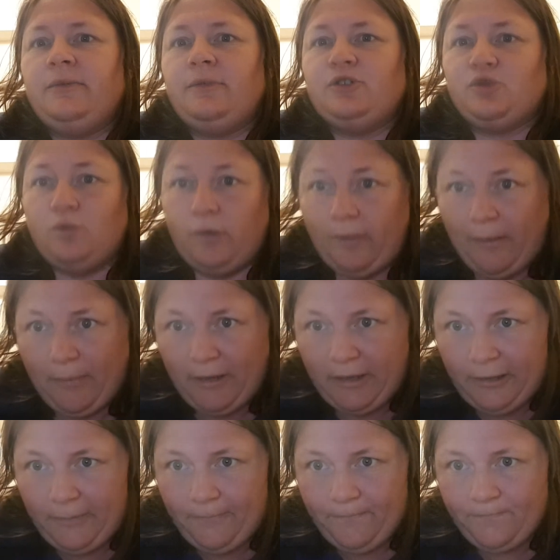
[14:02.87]
was a woman
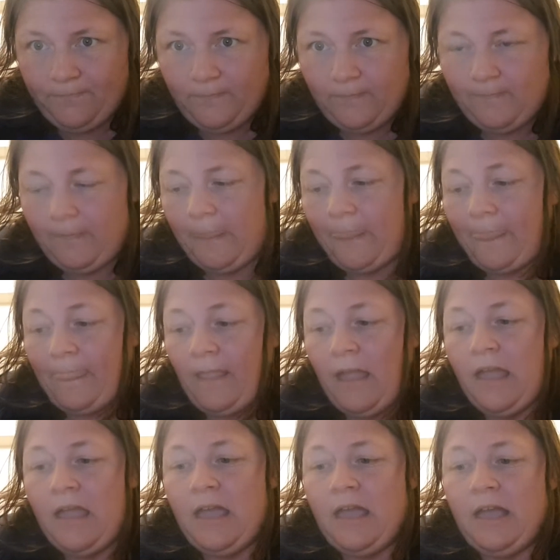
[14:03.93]
beater.
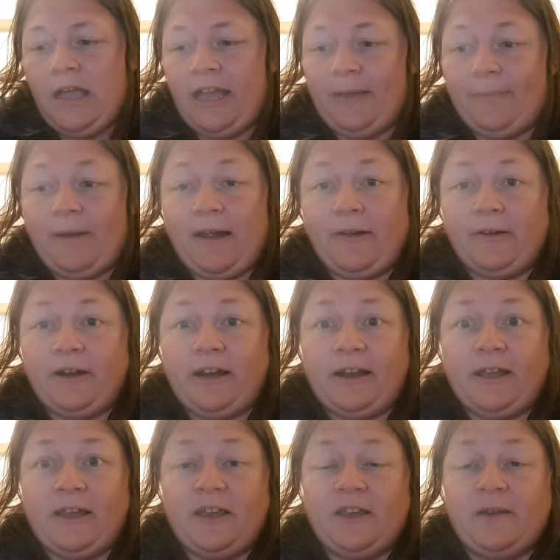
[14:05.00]
He
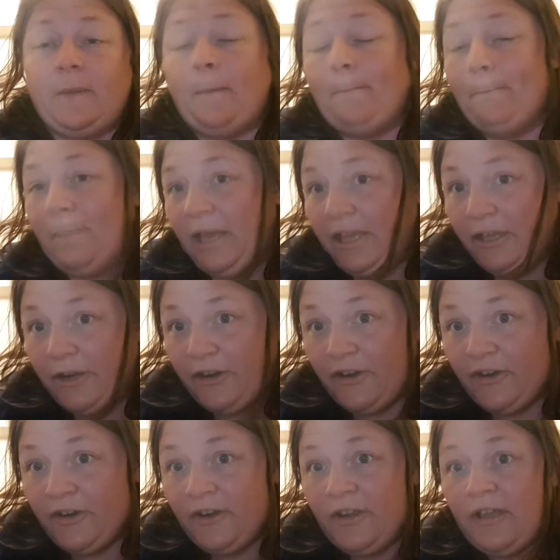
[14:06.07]
apparently beat
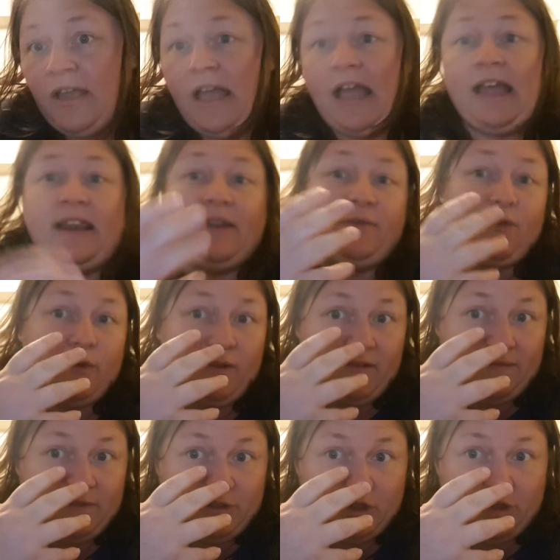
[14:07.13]
her and left her
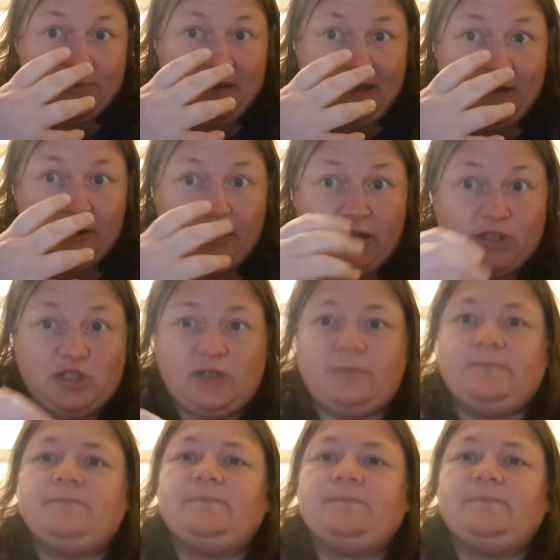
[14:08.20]
with 2 black eyes.